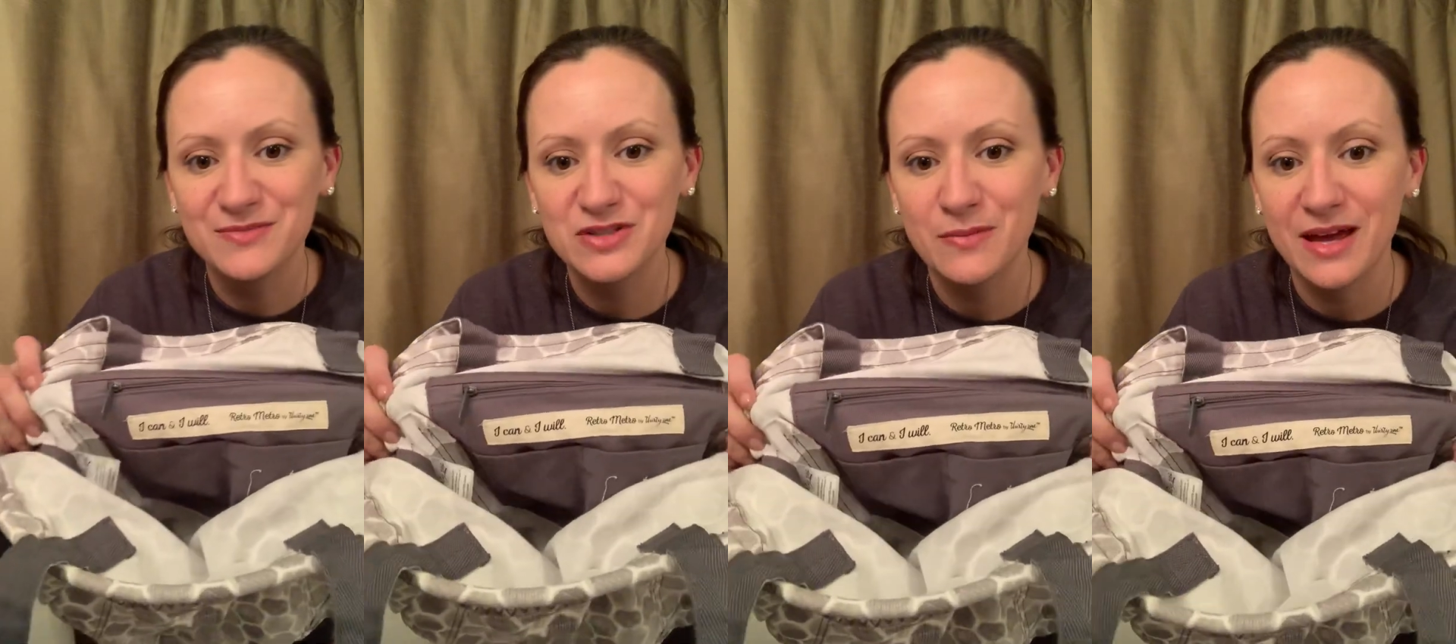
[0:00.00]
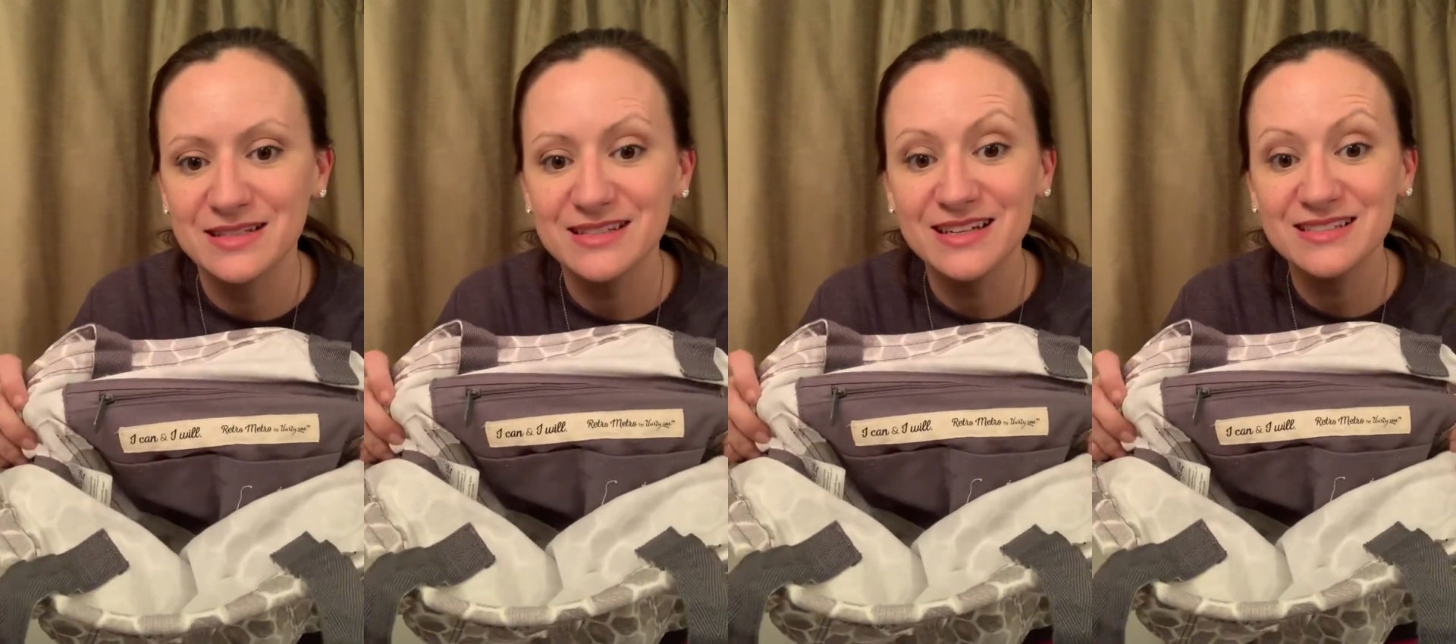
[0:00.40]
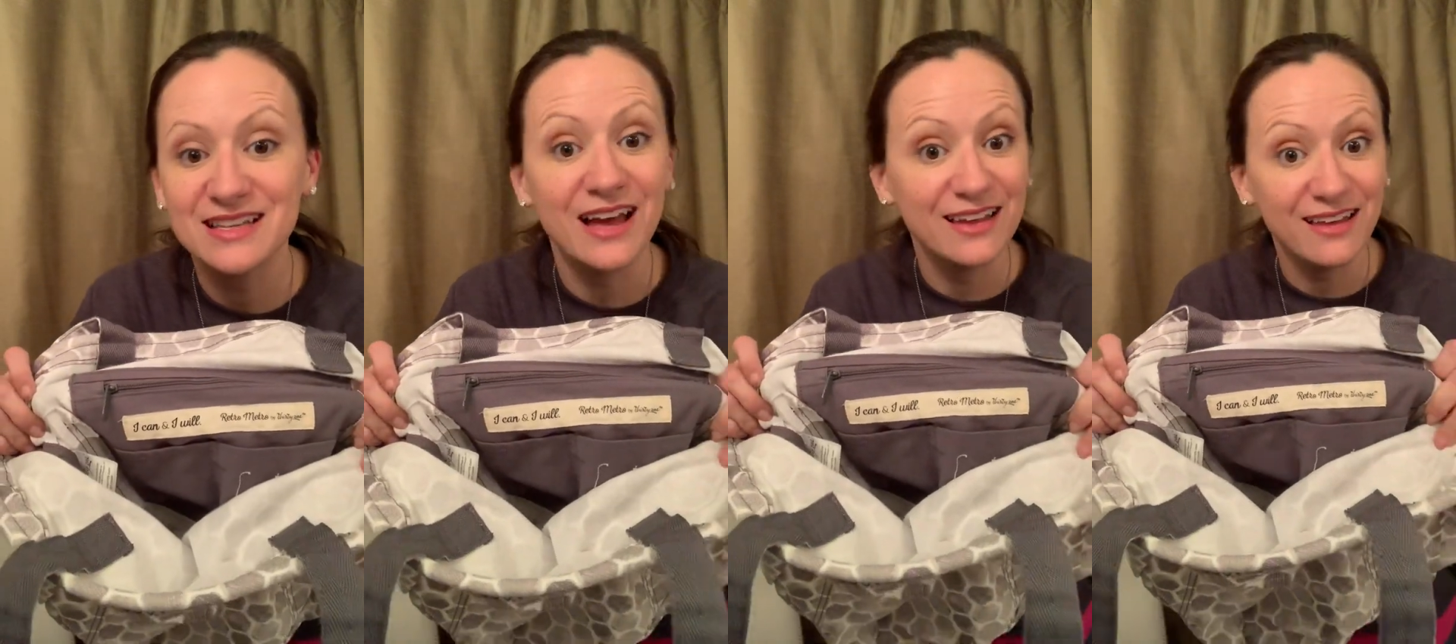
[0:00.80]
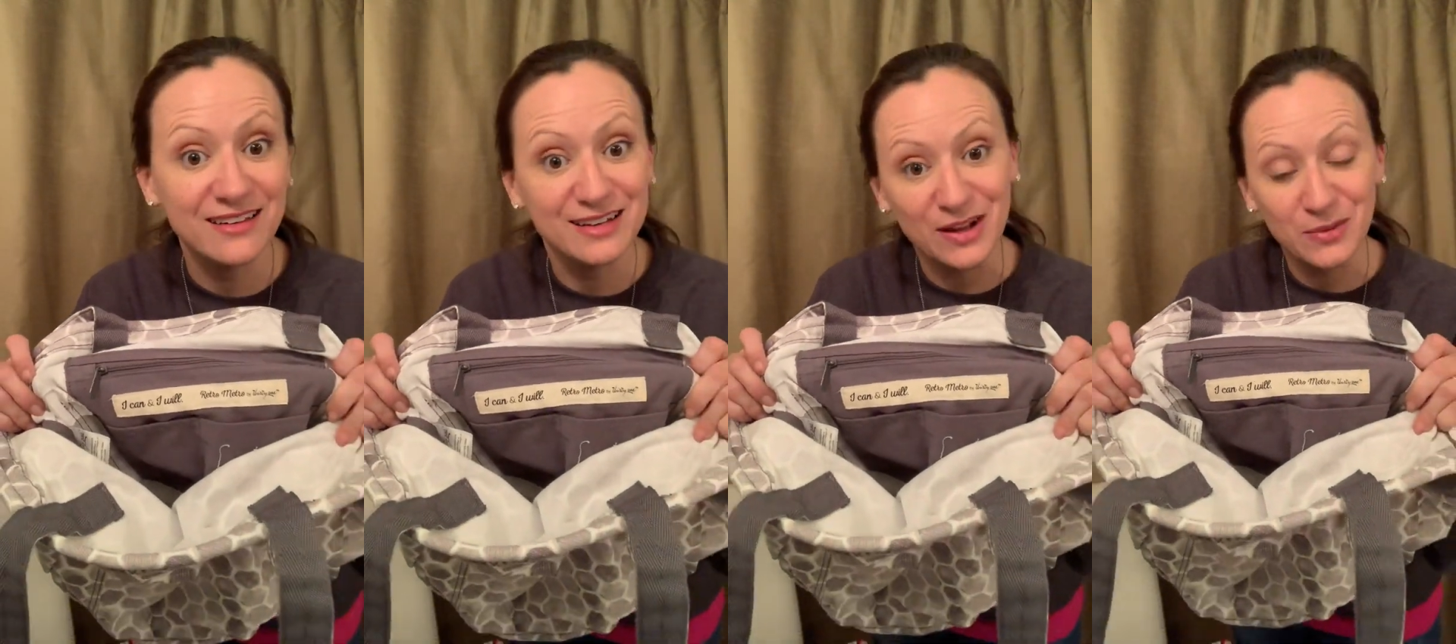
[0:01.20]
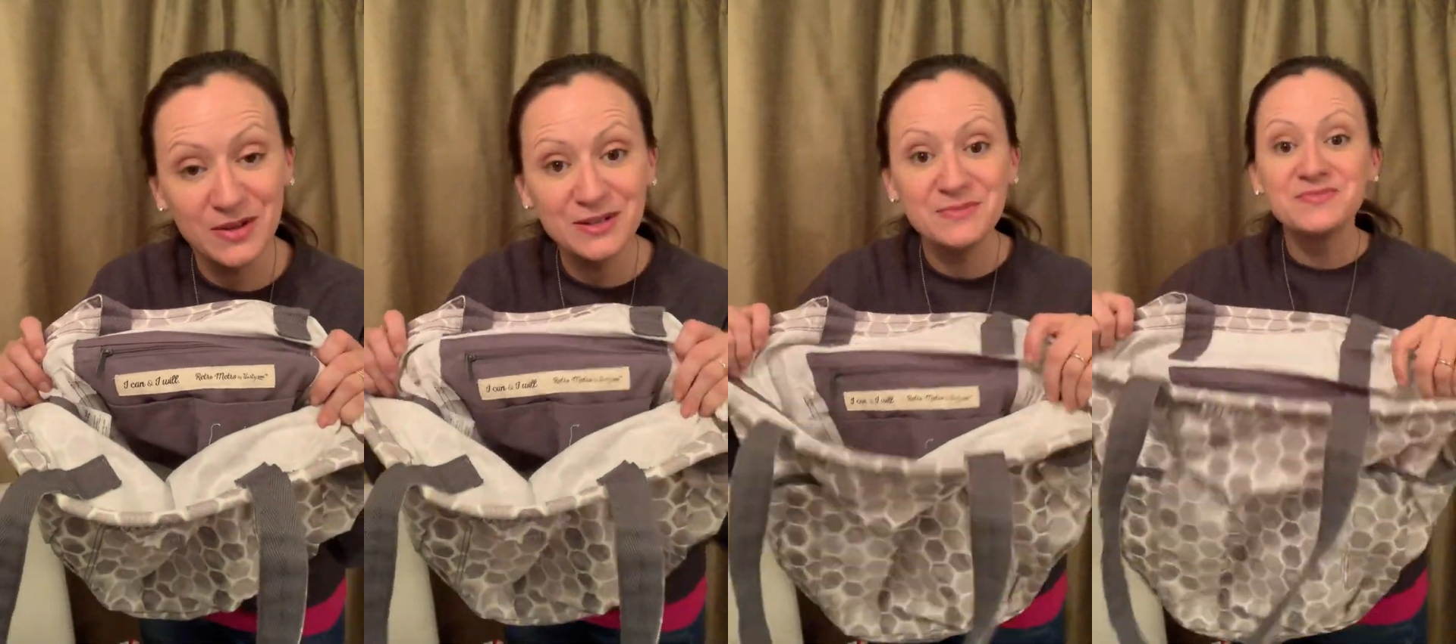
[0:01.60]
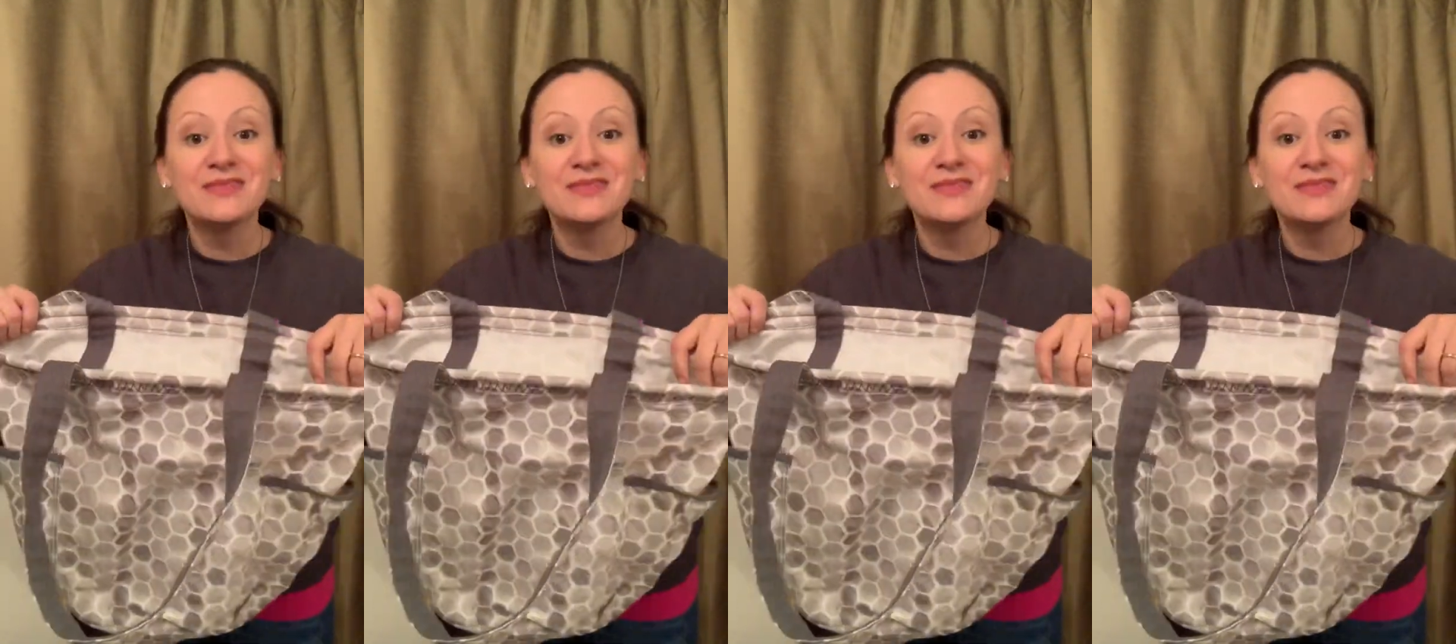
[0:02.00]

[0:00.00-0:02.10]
So mine says, I can and I will,